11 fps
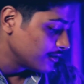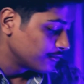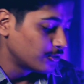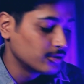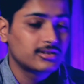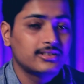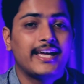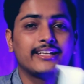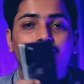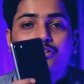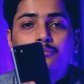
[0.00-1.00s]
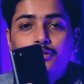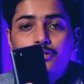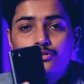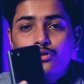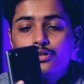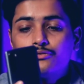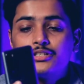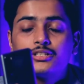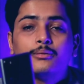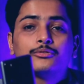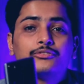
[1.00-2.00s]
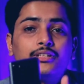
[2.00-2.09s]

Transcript: phones like the OnePlus Nord, which comes